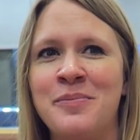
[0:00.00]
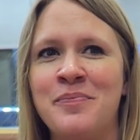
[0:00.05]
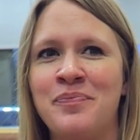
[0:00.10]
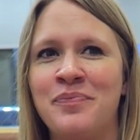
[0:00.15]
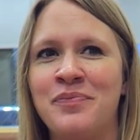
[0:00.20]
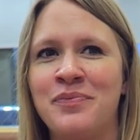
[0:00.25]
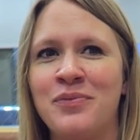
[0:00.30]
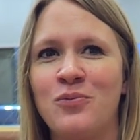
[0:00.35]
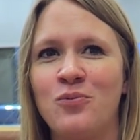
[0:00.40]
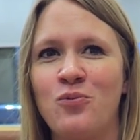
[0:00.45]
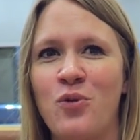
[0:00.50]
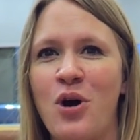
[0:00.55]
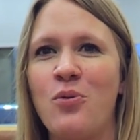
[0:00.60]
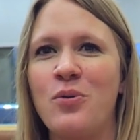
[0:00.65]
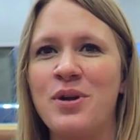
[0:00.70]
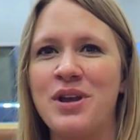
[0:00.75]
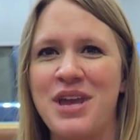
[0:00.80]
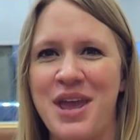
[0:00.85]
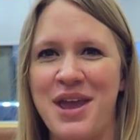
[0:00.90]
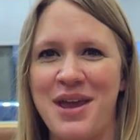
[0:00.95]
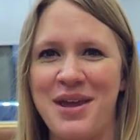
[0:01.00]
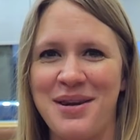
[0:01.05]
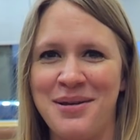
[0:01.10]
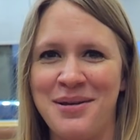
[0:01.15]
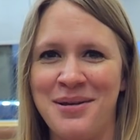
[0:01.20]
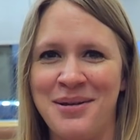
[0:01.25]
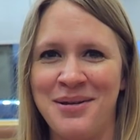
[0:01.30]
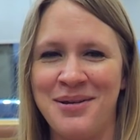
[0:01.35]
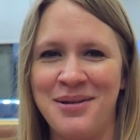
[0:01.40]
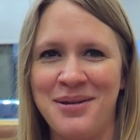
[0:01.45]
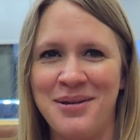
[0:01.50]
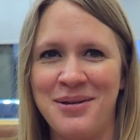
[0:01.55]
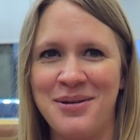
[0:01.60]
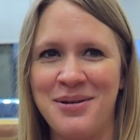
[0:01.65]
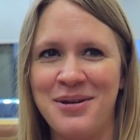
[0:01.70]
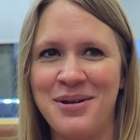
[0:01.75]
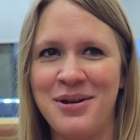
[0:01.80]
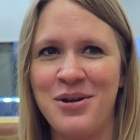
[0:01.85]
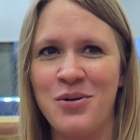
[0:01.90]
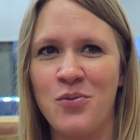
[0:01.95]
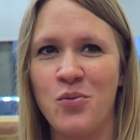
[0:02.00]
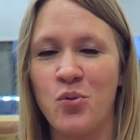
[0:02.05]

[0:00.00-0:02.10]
all the time, all we can, 24/7.